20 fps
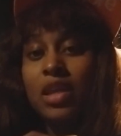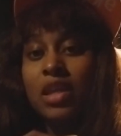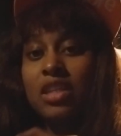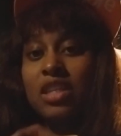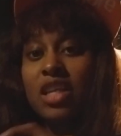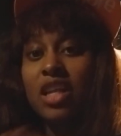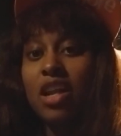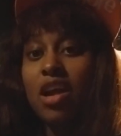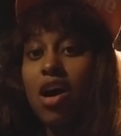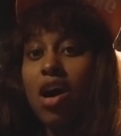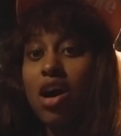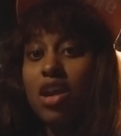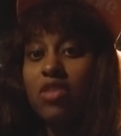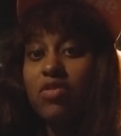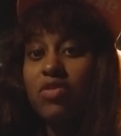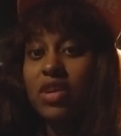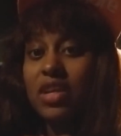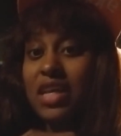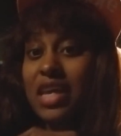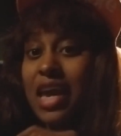the law
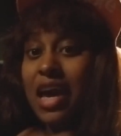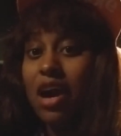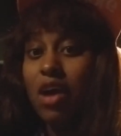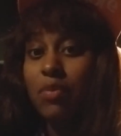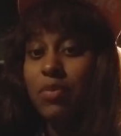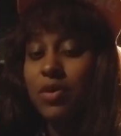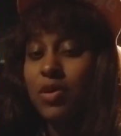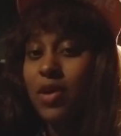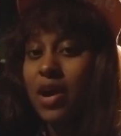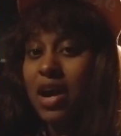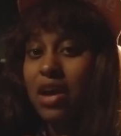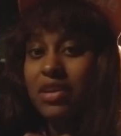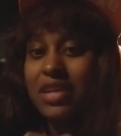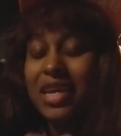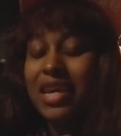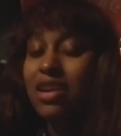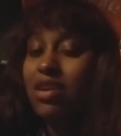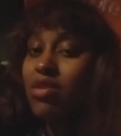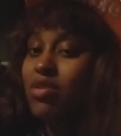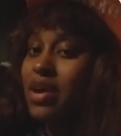to really help you out.
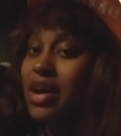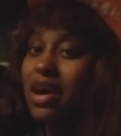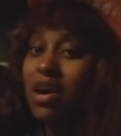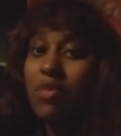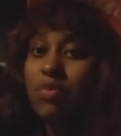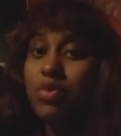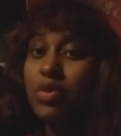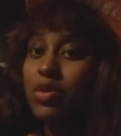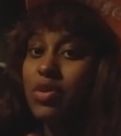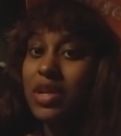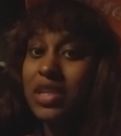They don't help you